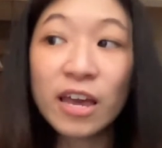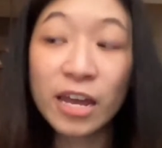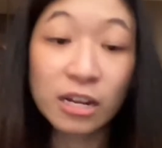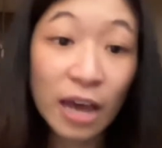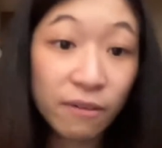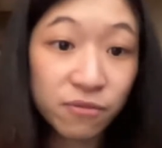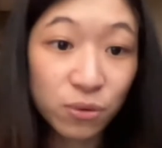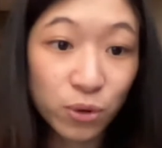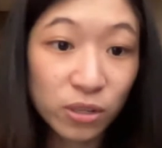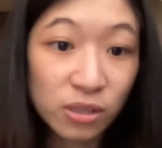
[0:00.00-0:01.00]
And then
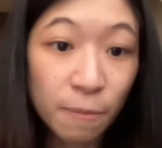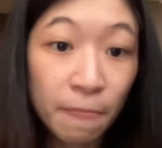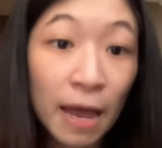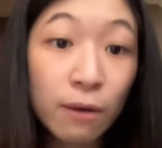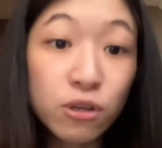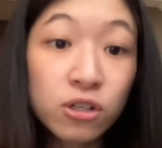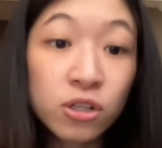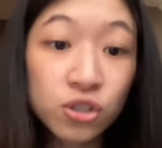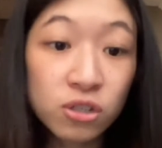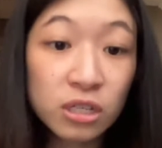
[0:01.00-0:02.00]
afterwards, how are you going to
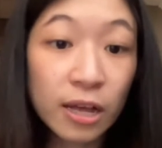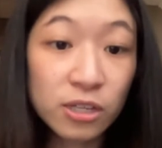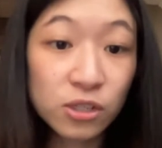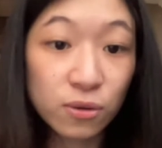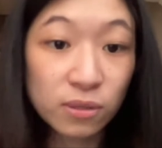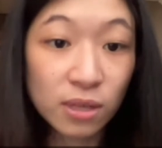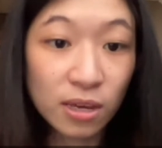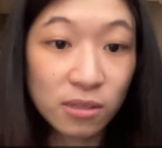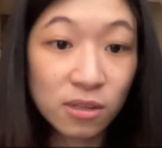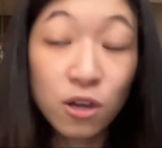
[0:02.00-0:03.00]
utilize those
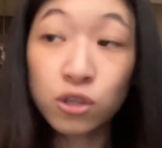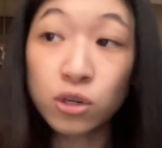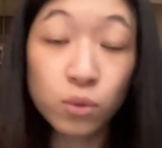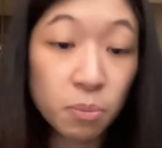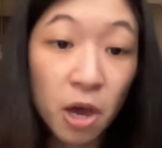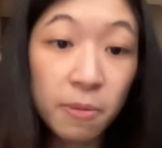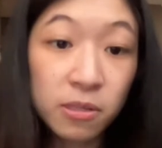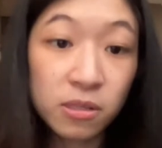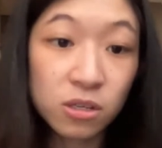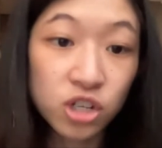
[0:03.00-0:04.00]
things to
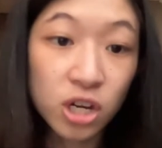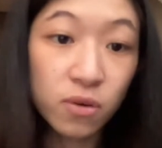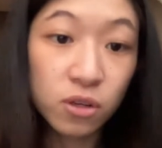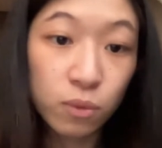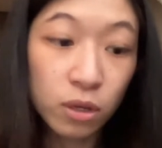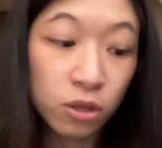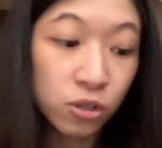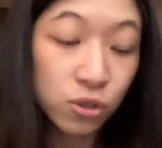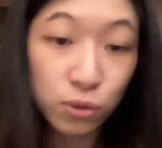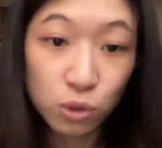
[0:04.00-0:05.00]
repurpose it, share it on
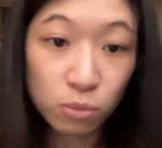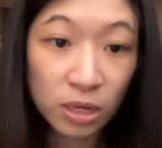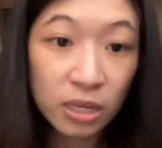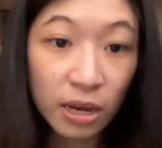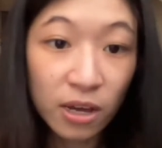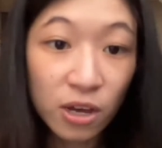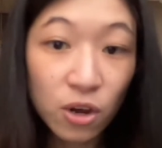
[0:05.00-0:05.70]
social media,